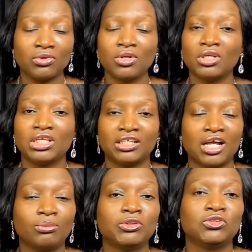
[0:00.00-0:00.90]
It
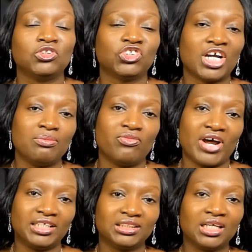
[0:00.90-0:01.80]
helps you to shine
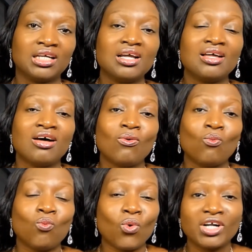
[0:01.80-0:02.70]
brighter.
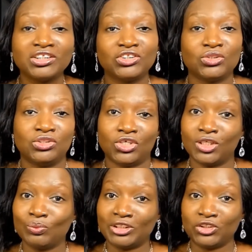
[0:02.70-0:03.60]
Once you're
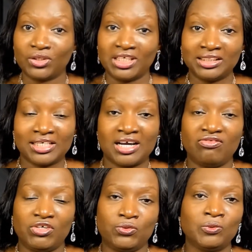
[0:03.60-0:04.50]
done with your
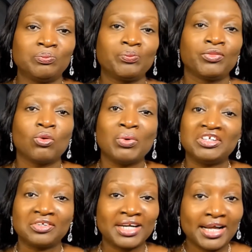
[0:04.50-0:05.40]
interview, when
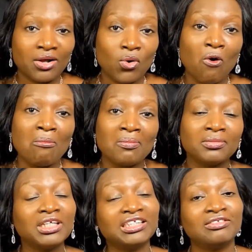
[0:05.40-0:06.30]
you get home
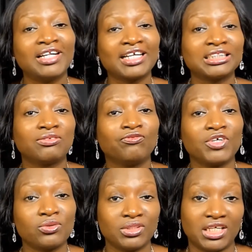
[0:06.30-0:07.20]
in the next
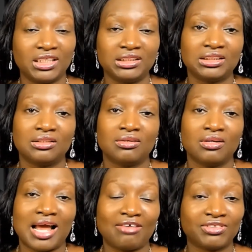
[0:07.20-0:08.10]
few days
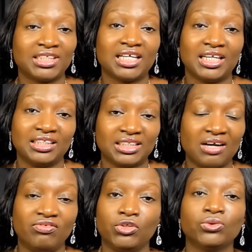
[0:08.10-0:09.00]
after that
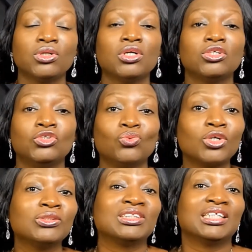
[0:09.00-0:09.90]
interview, you
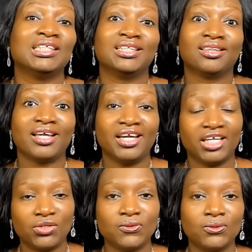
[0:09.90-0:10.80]
want to send a
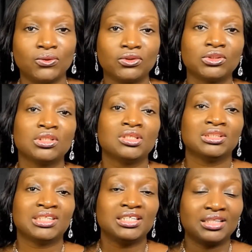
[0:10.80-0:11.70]
thank you note.
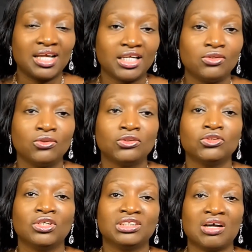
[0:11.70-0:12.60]
Send a thank you note to
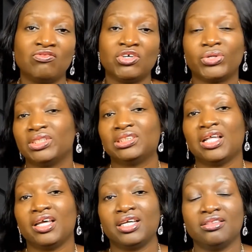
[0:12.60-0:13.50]
your interviewers,
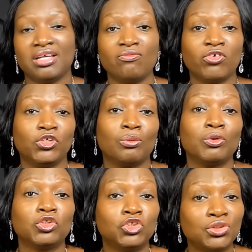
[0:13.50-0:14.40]
thanking them for the
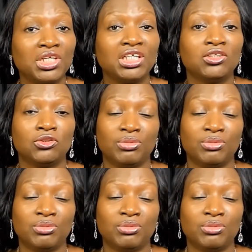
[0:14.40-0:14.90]
opportunity to be